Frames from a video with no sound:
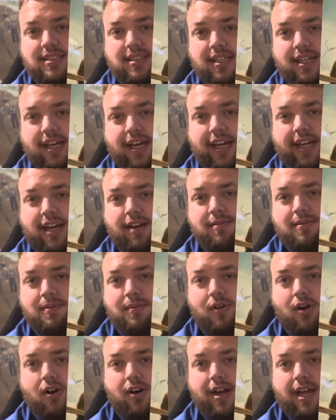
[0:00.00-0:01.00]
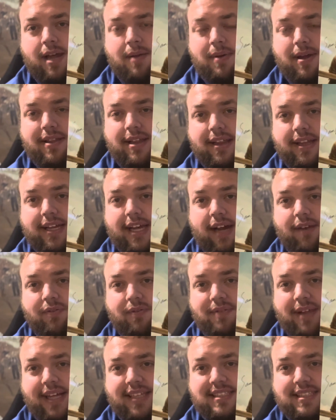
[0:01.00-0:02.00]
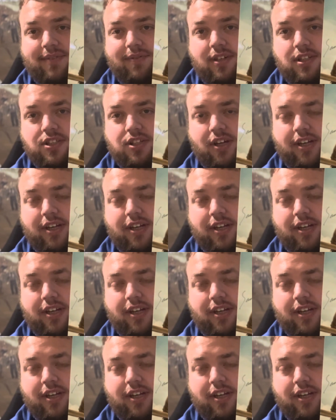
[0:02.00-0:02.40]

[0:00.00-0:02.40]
I can't remember her name. And then the guy from That 70 Show.